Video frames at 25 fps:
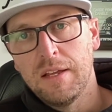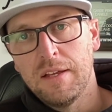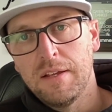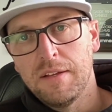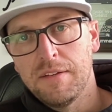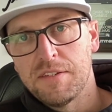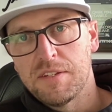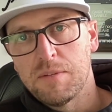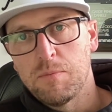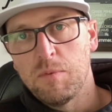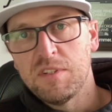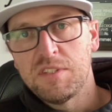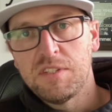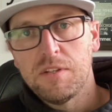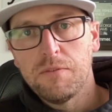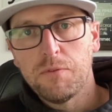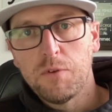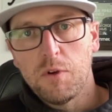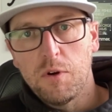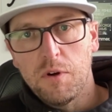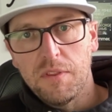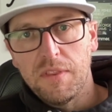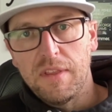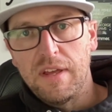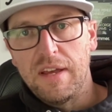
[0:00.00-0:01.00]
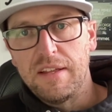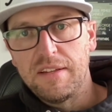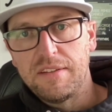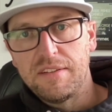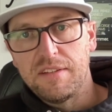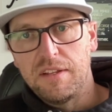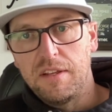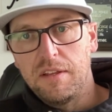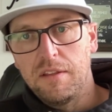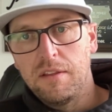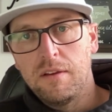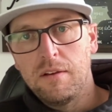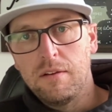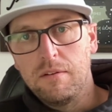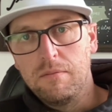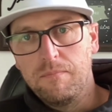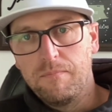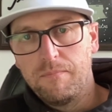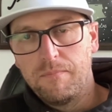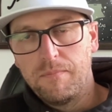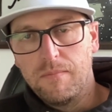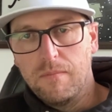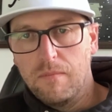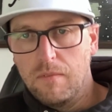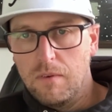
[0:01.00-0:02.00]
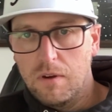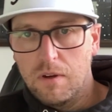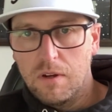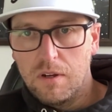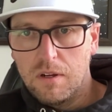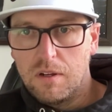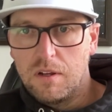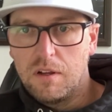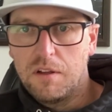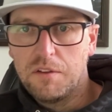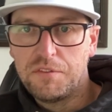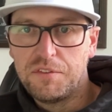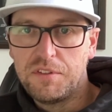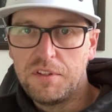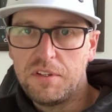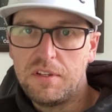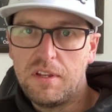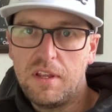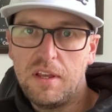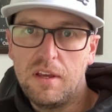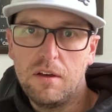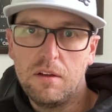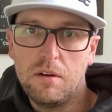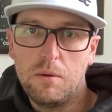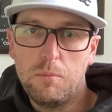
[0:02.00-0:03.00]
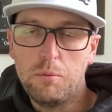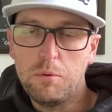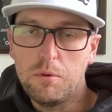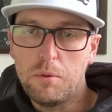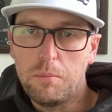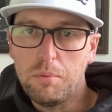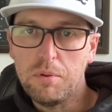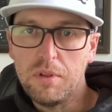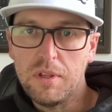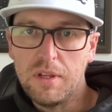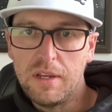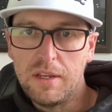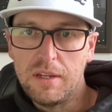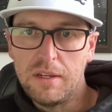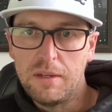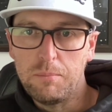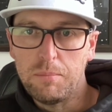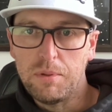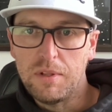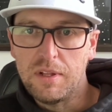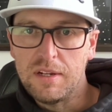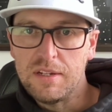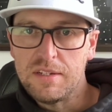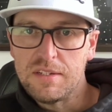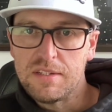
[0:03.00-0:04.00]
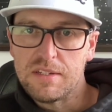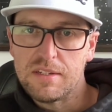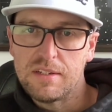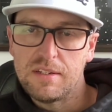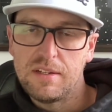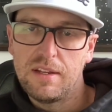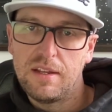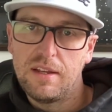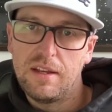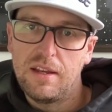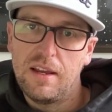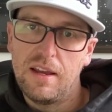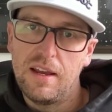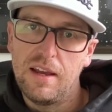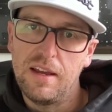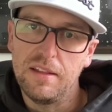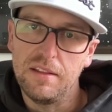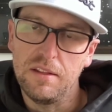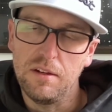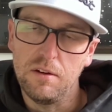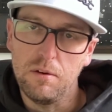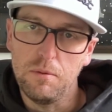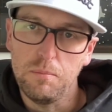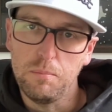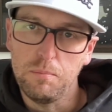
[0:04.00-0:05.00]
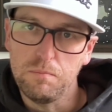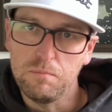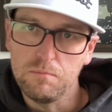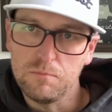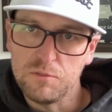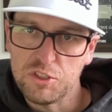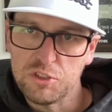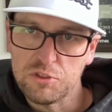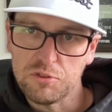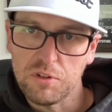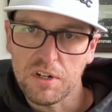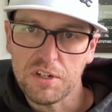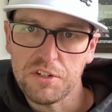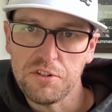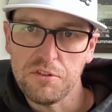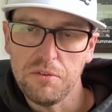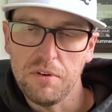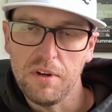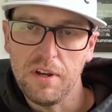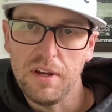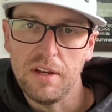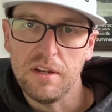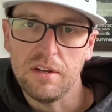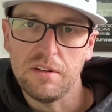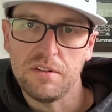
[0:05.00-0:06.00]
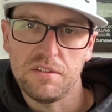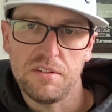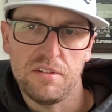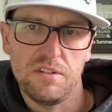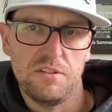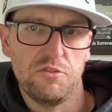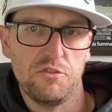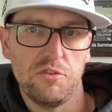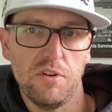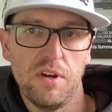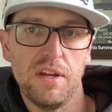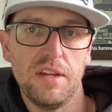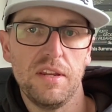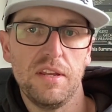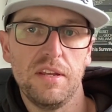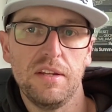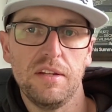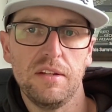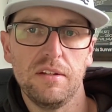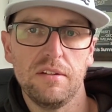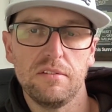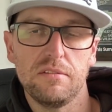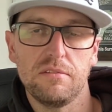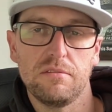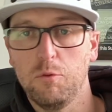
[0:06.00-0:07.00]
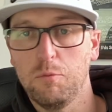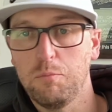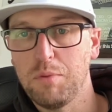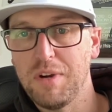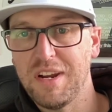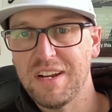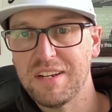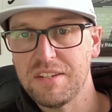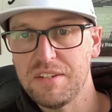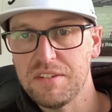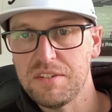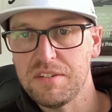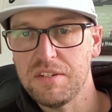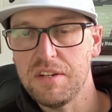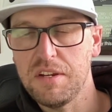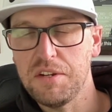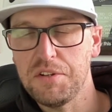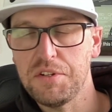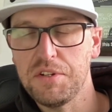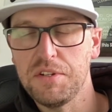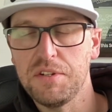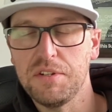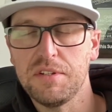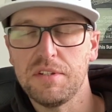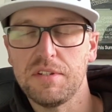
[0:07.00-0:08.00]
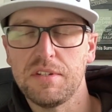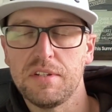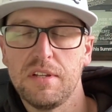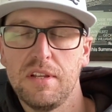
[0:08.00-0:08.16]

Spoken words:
So once I've got that together, I'll sit down, I'll put a plan in place, and then I'll structure out training or practice sessions